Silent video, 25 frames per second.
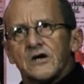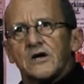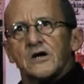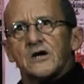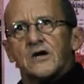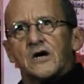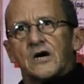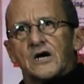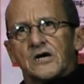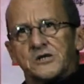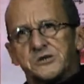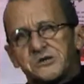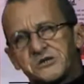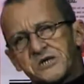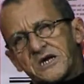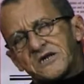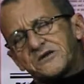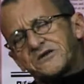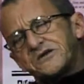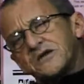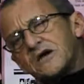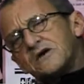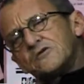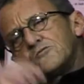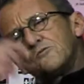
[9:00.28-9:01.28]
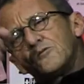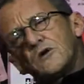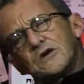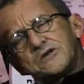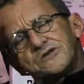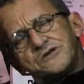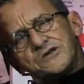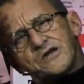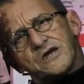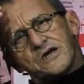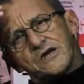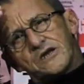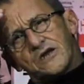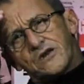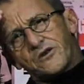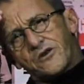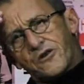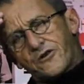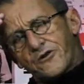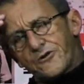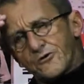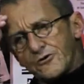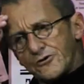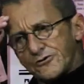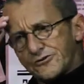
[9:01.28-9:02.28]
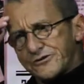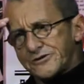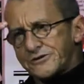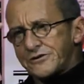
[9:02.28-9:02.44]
I sat down one day and thought,